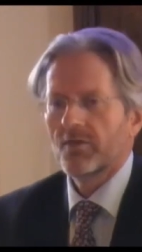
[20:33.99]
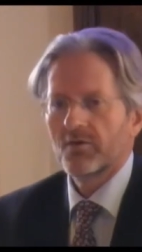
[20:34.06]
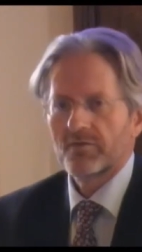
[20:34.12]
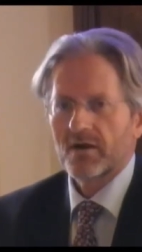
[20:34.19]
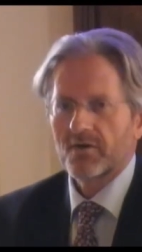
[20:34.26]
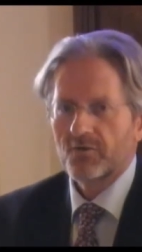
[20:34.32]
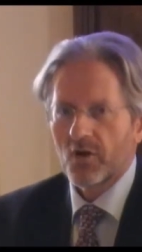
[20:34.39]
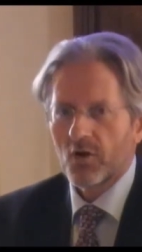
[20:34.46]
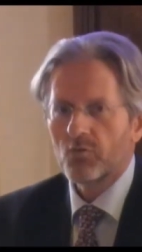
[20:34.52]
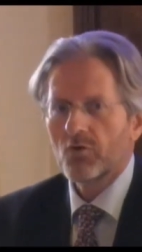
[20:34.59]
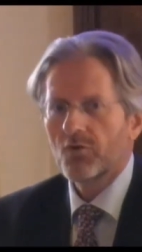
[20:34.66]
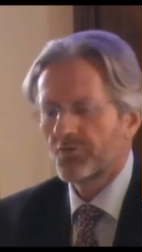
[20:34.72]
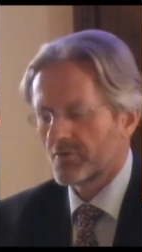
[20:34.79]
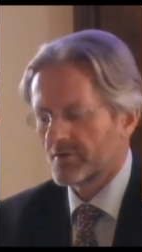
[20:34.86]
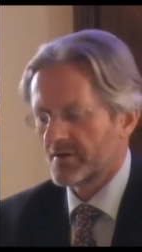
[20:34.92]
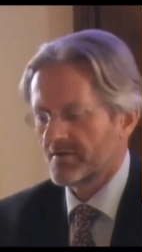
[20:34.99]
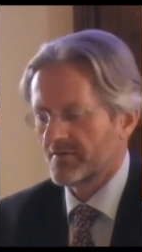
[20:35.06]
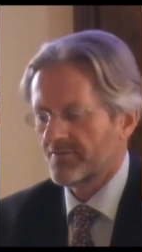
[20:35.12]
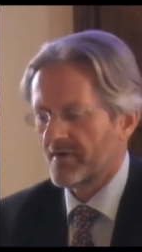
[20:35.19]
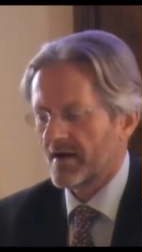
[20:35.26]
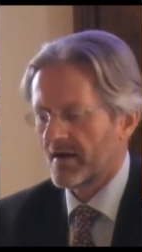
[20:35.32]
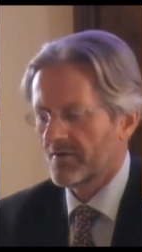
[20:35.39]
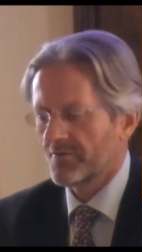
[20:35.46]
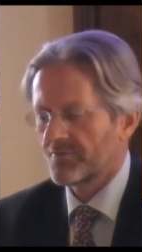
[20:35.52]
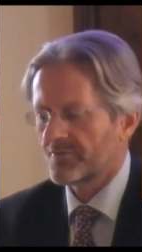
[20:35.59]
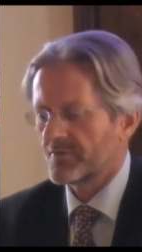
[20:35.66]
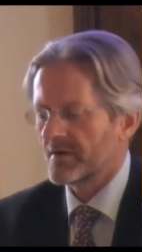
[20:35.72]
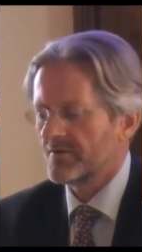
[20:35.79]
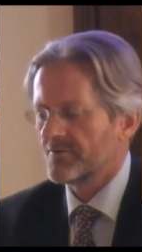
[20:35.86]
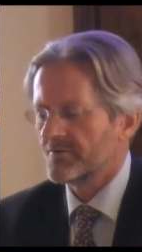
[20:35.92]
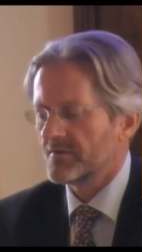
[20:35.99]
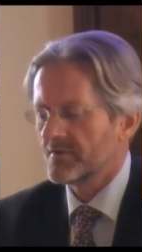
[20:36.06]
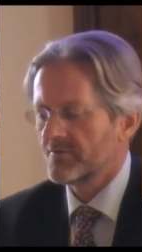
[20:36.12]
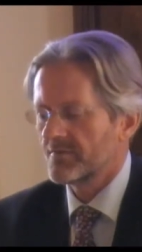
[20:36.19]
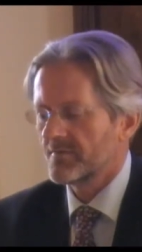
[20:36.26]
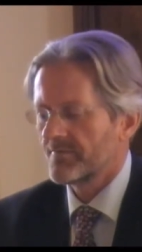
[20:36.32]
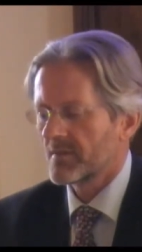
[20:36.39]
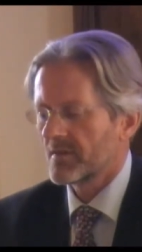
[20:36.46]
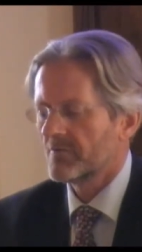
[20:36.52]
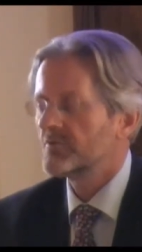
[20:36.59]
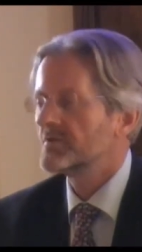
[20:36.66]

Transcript: There are no authority files, for instance,